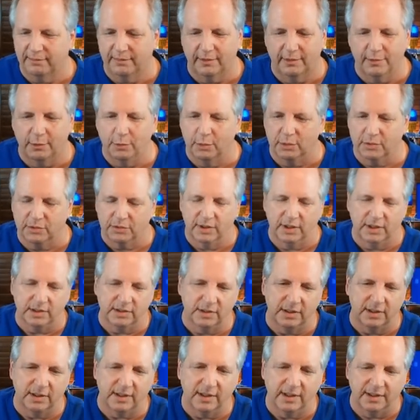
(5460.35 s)
cool tricks
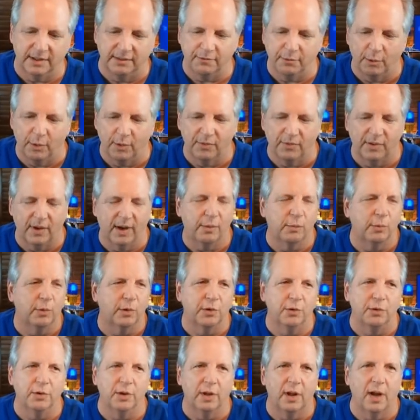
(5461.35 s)
in ForeFlight. We'll
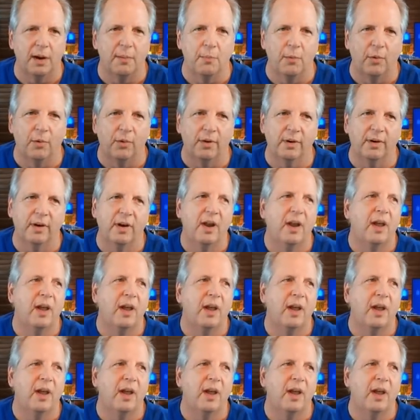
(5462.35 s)
do a lot more.